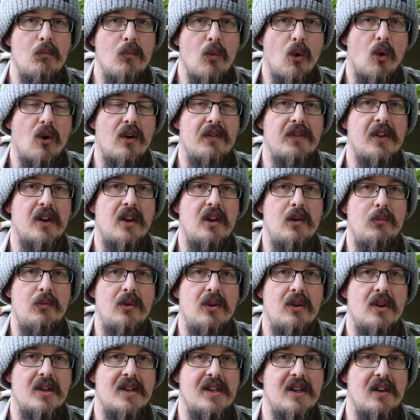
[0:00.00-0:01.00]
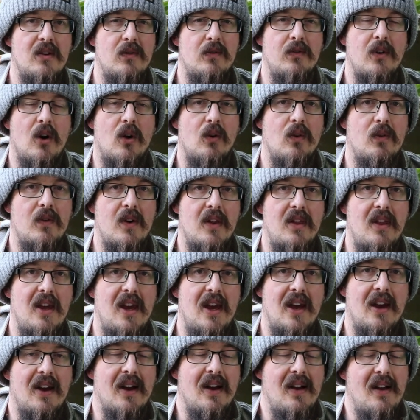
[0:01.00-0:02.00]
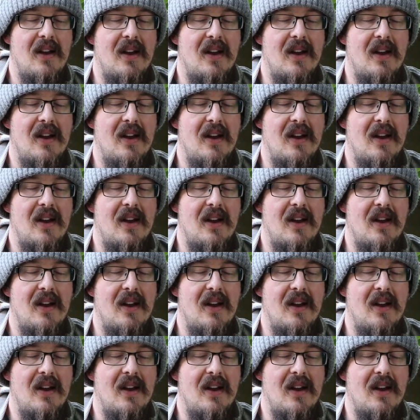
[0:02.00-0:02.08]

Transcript: more of the community involved there.